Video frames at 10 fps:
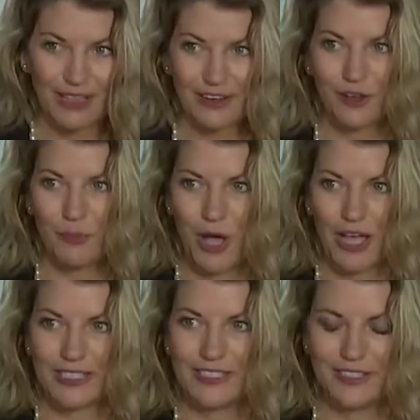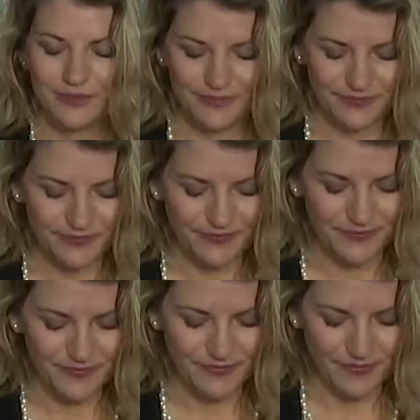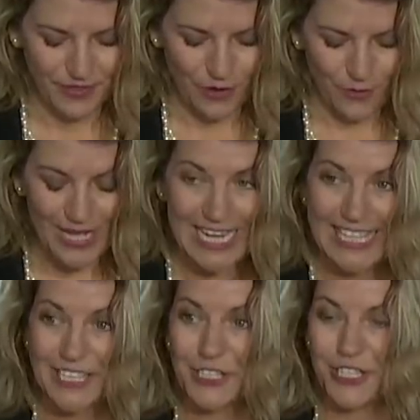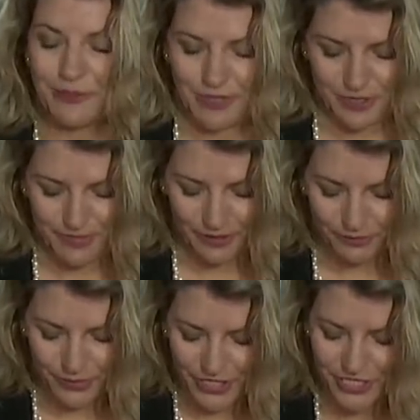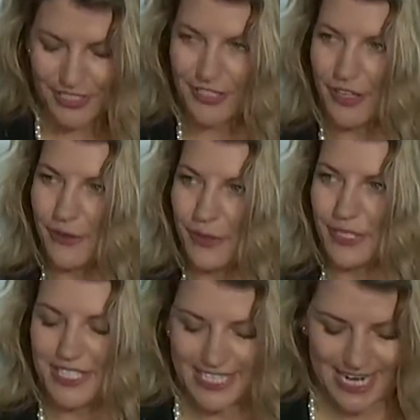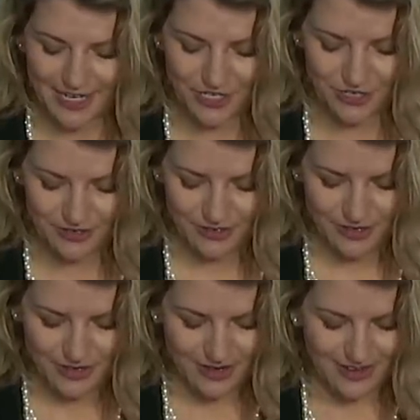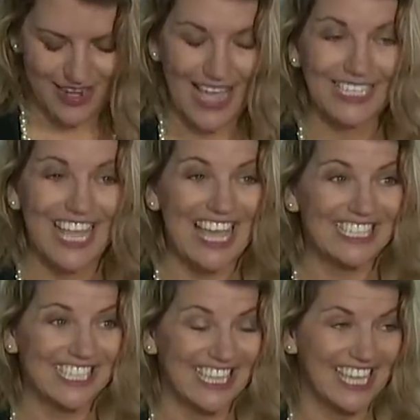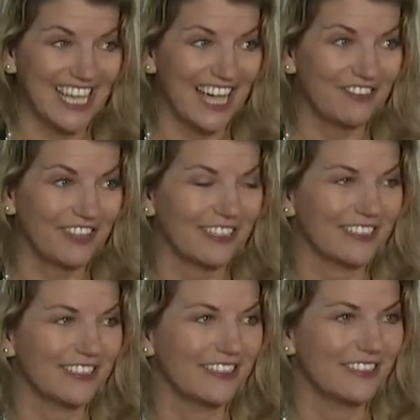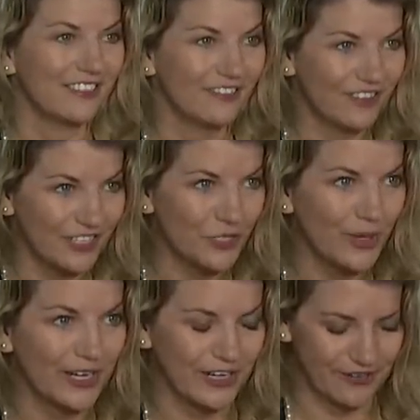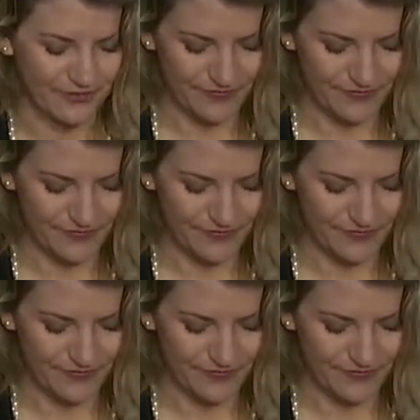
political pawns. We need leadership to build bridges on the world stage, not to escalate conflicts via Twitter.